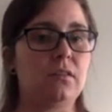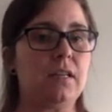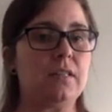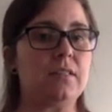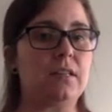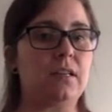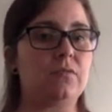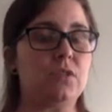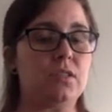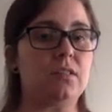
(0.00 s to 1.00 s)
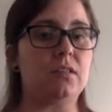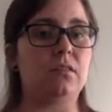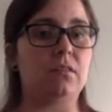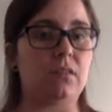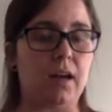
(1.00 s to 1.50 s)
instead of just
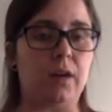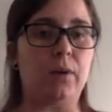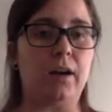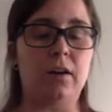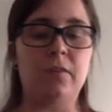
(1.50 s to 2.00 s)
eyewear.